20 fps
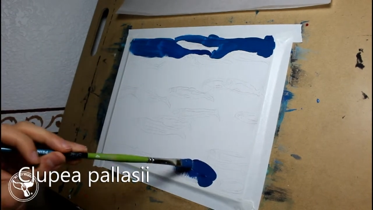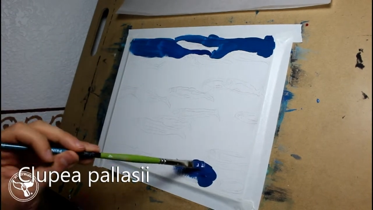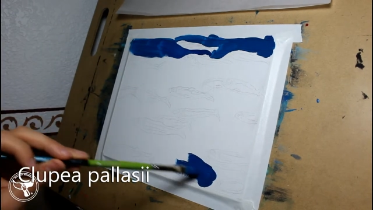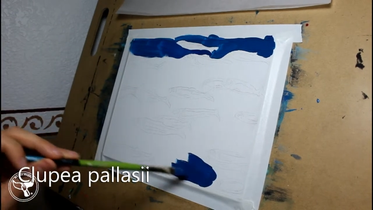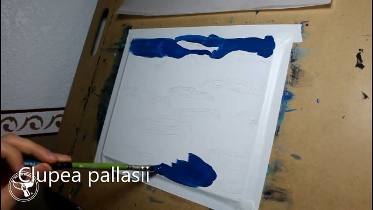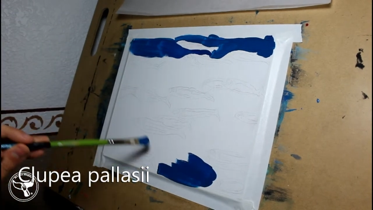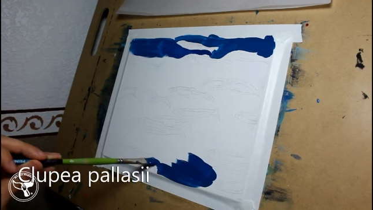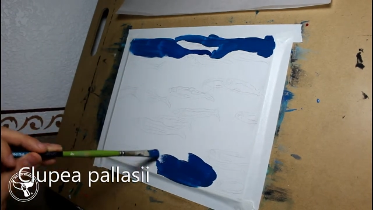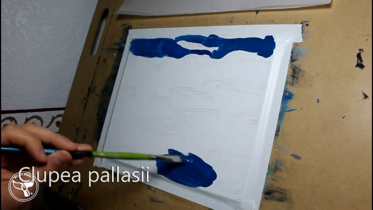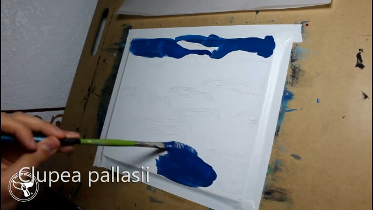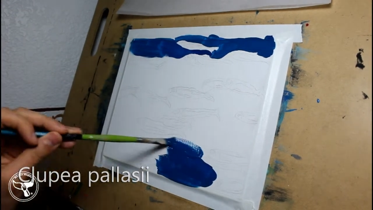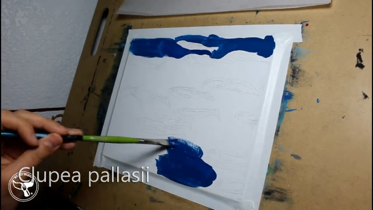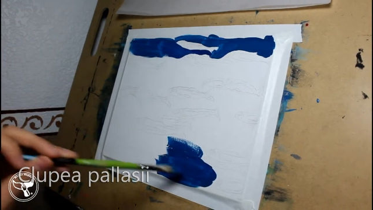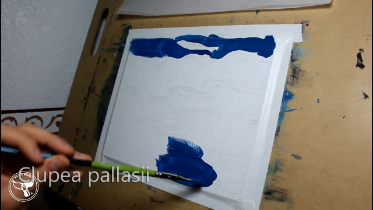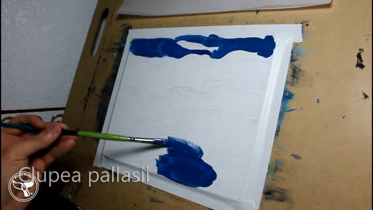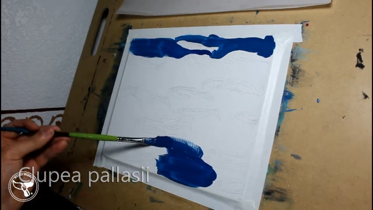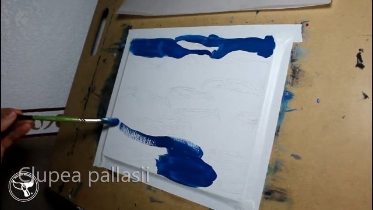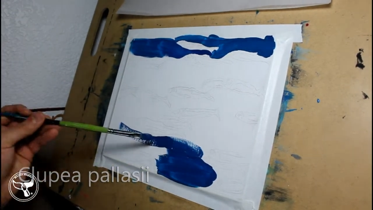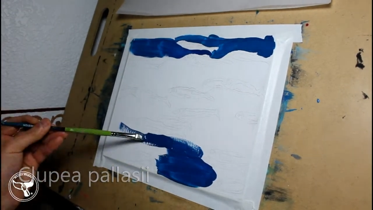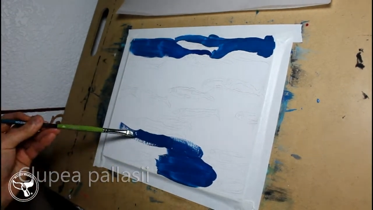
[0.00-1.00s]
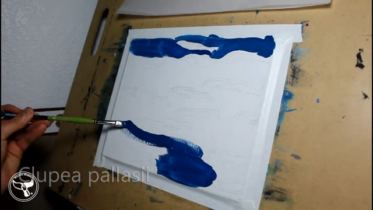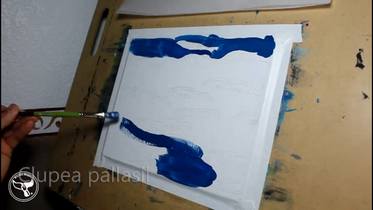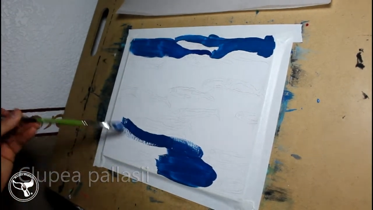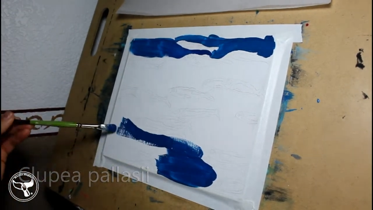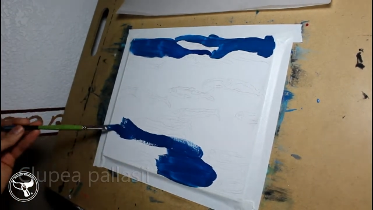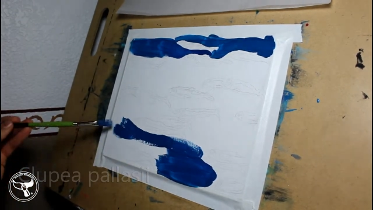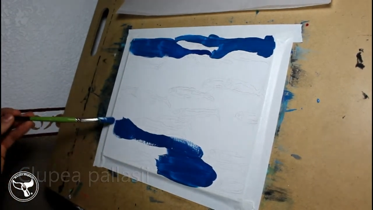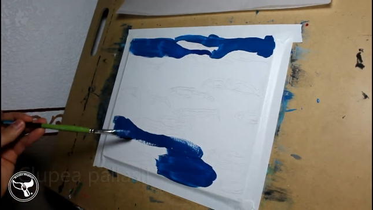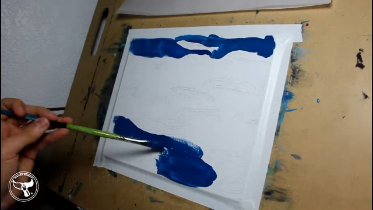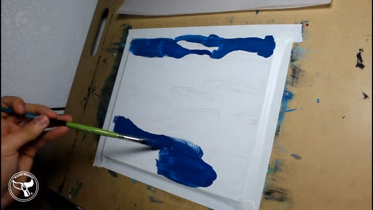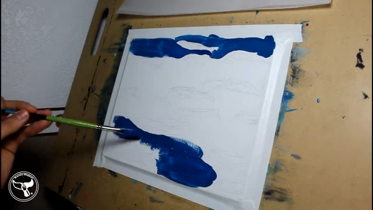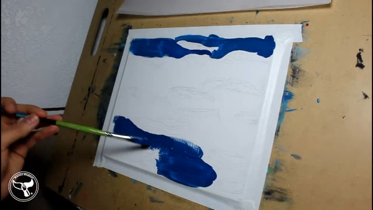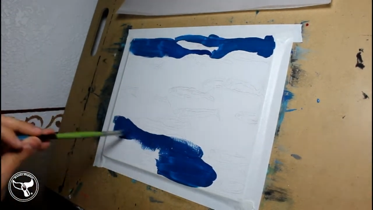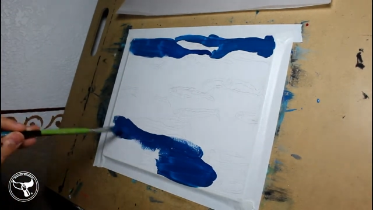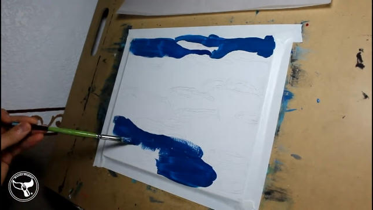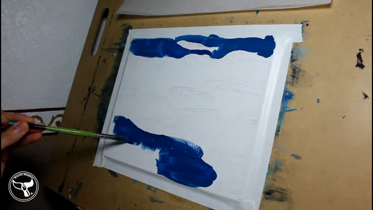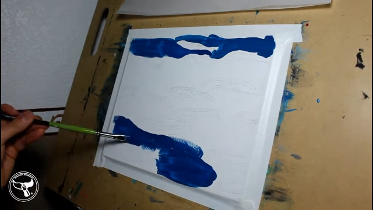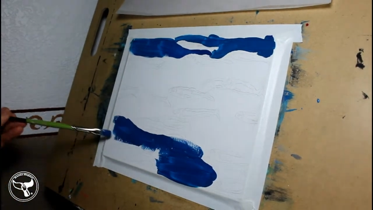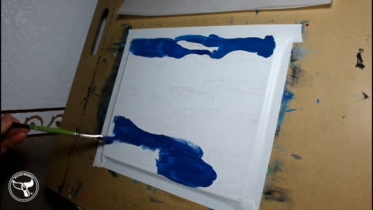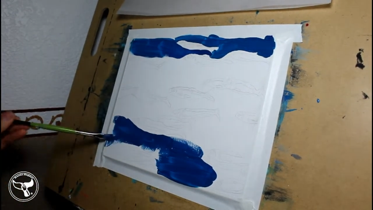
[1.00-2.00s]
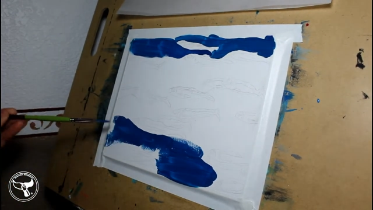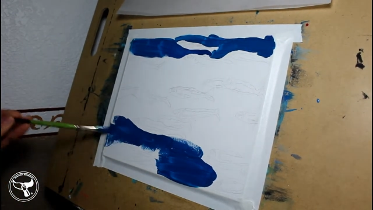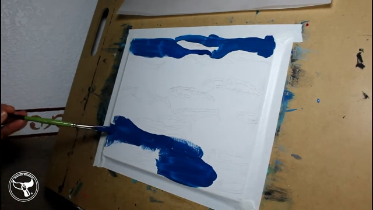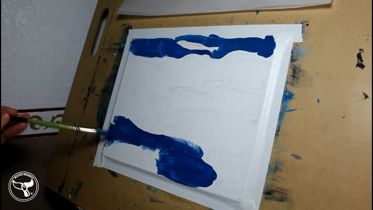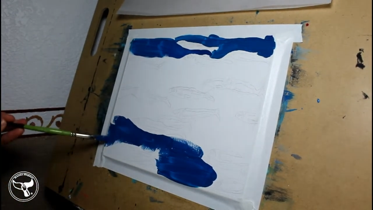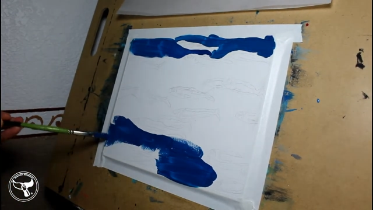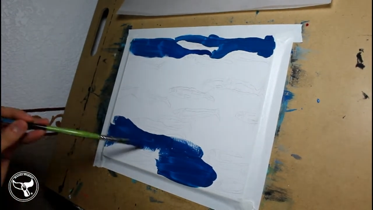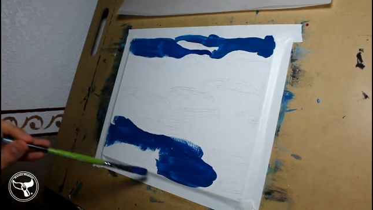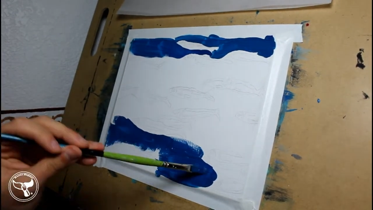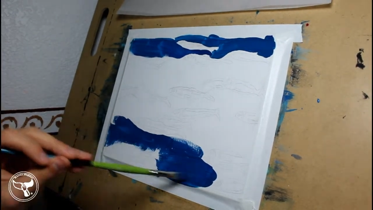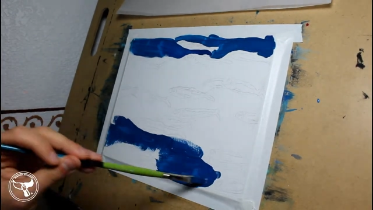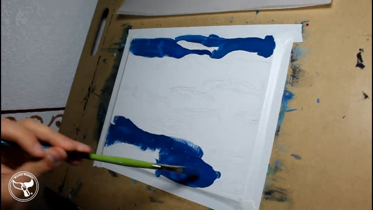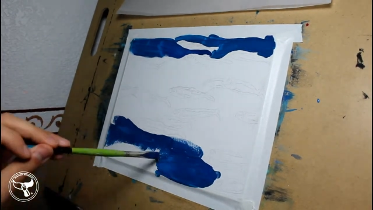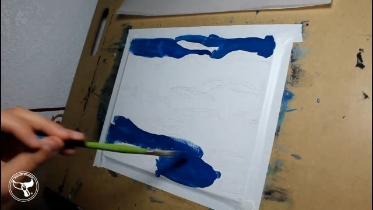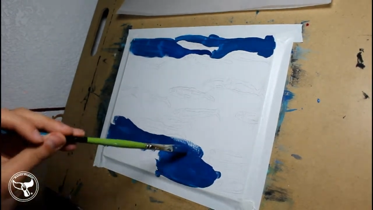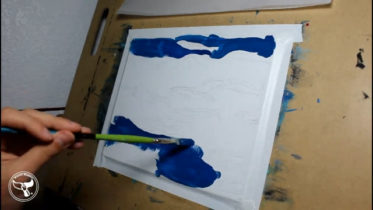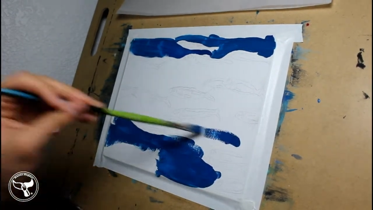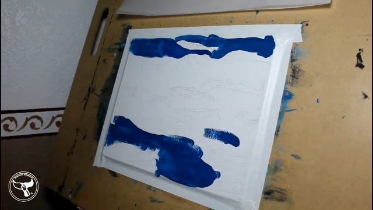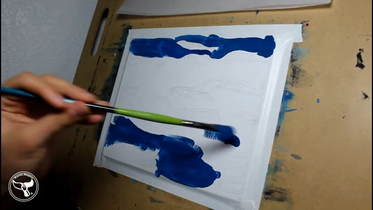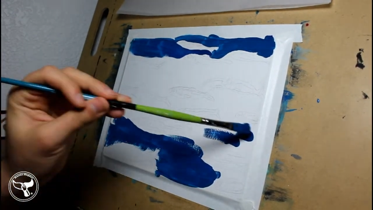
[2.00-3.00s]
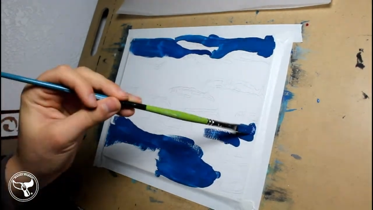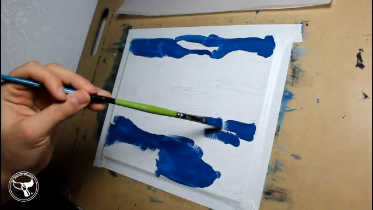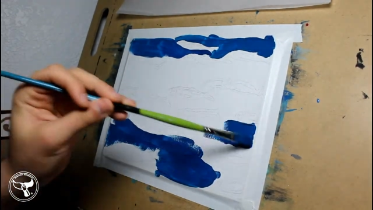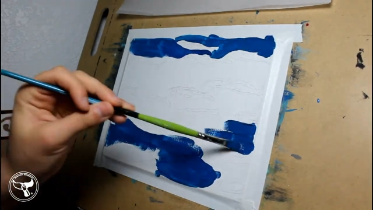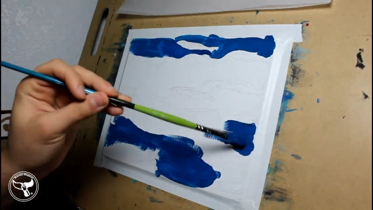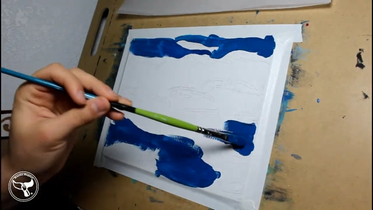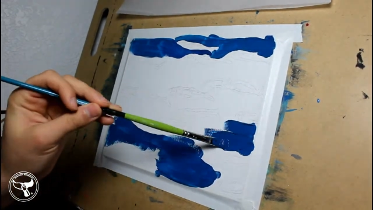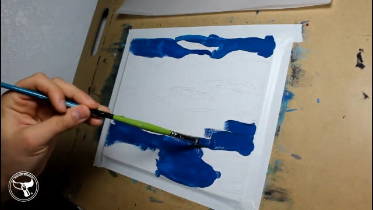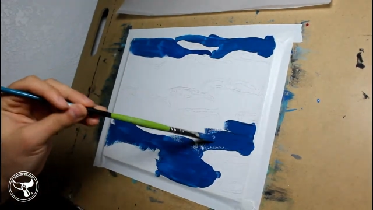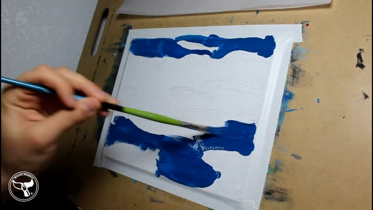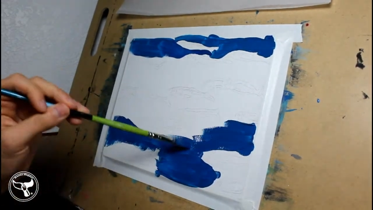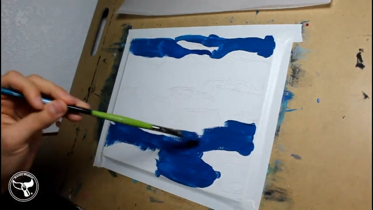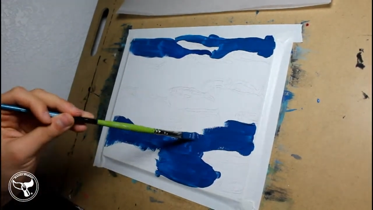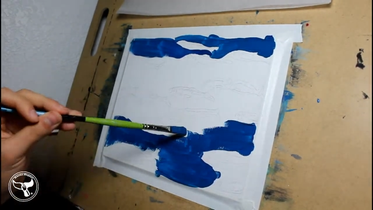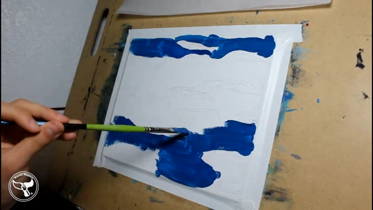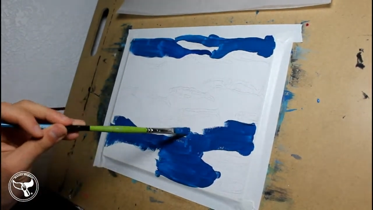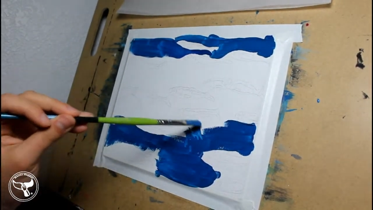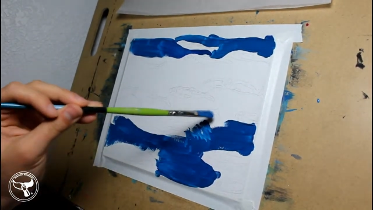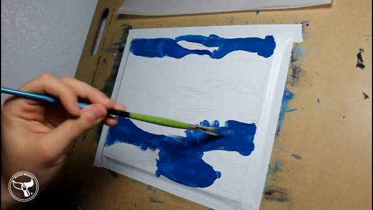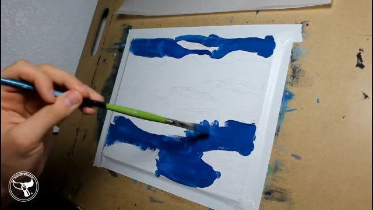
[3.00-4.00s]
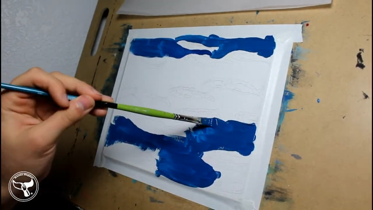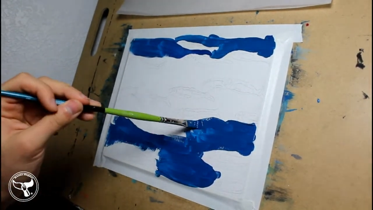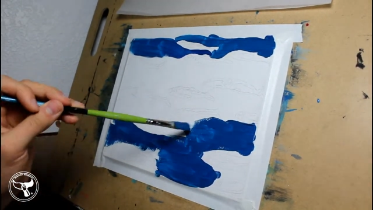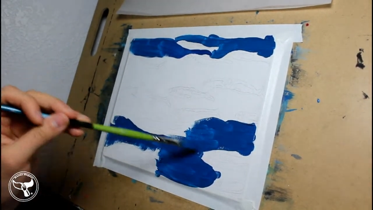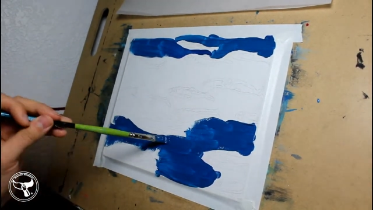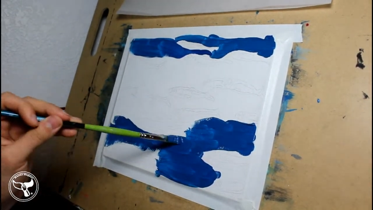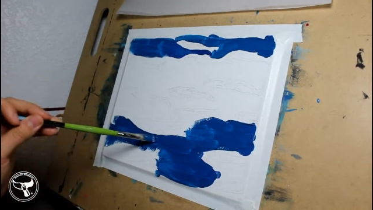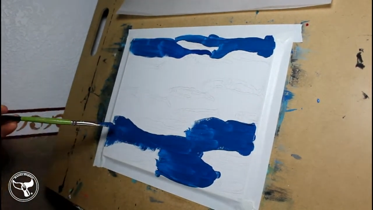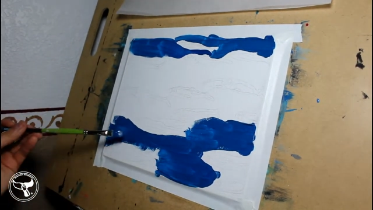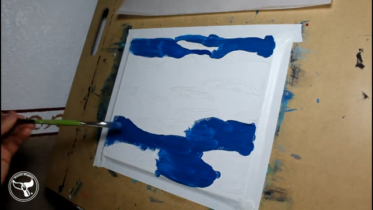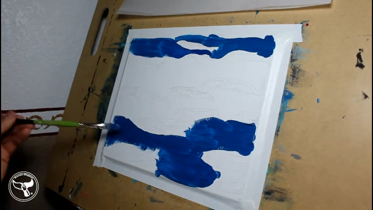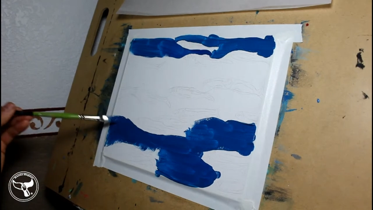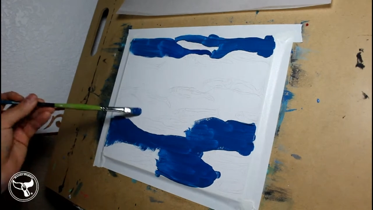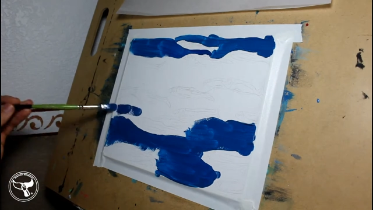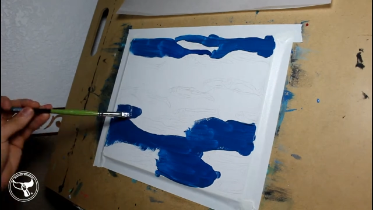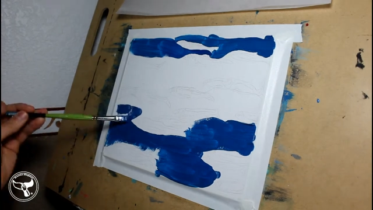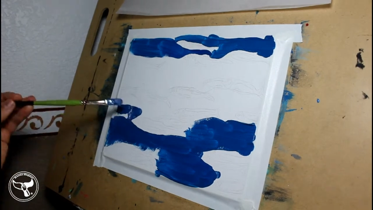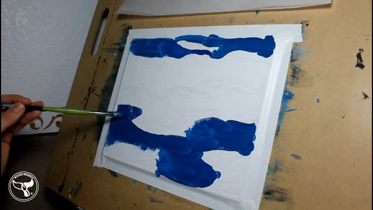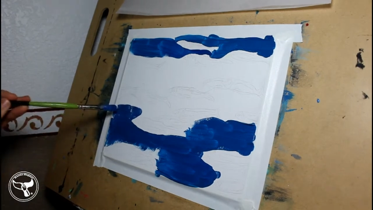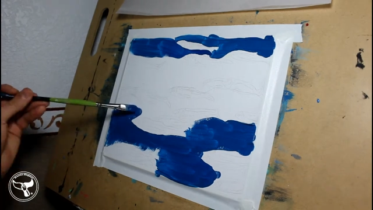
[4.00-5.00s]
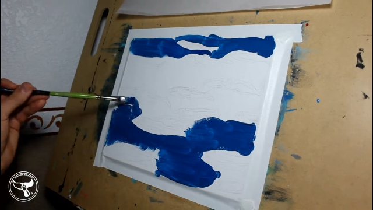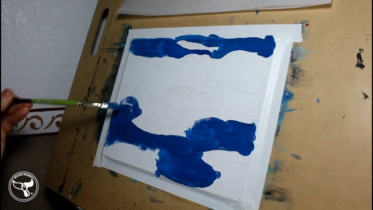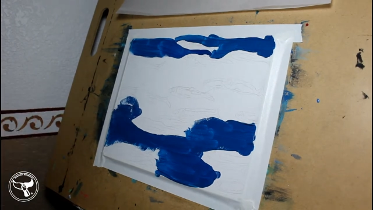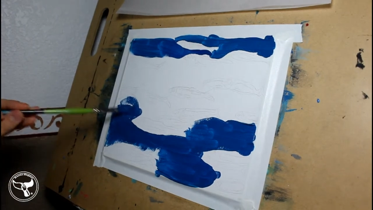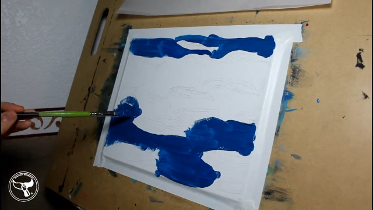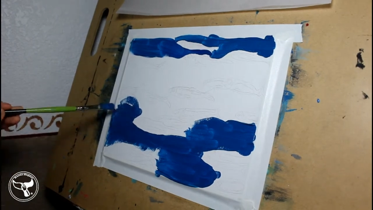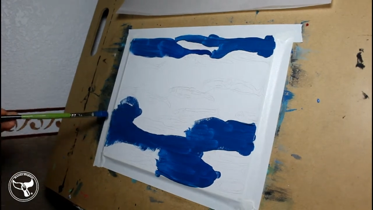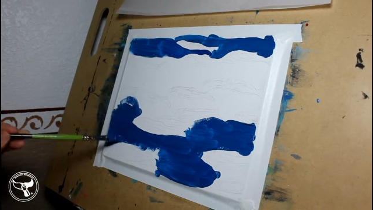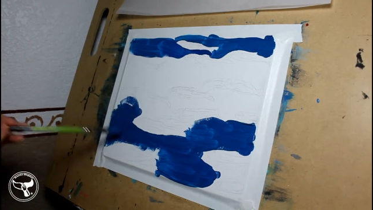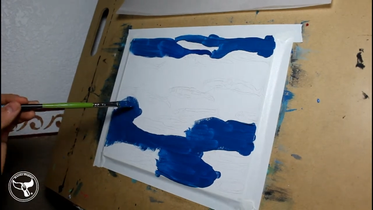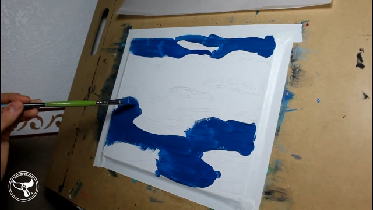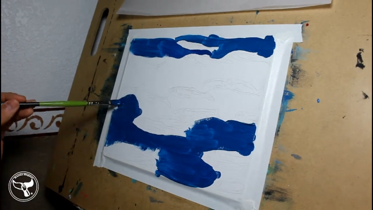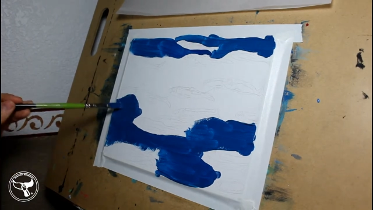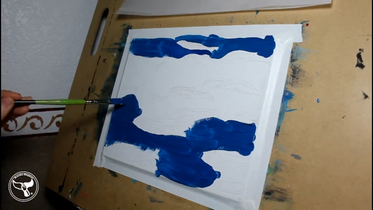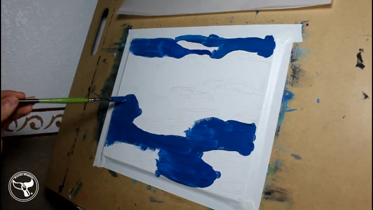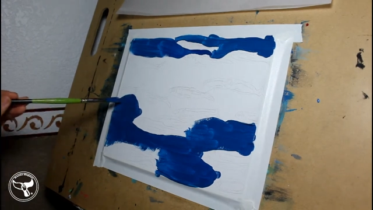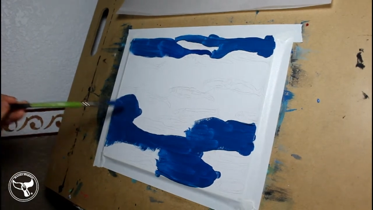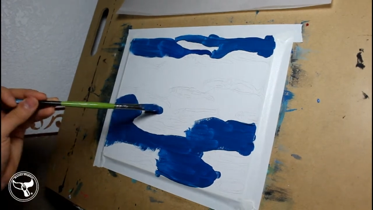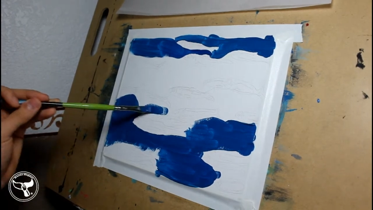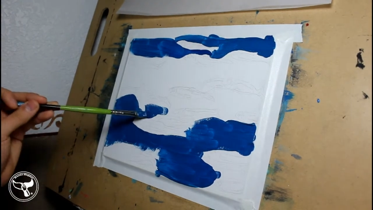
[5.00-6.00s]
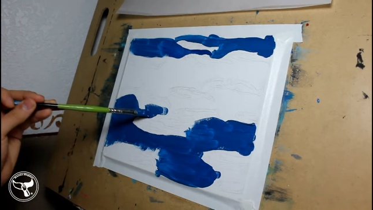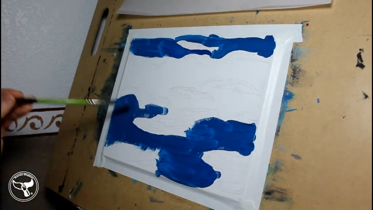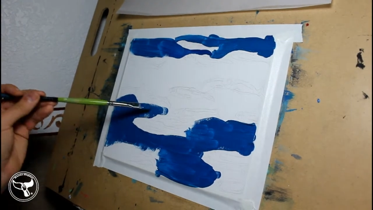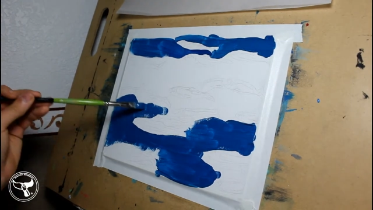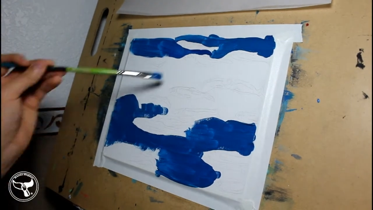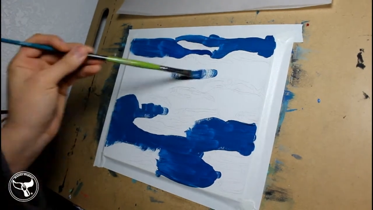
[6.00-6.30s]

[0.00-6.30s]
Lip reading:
[unreadable: no face in view]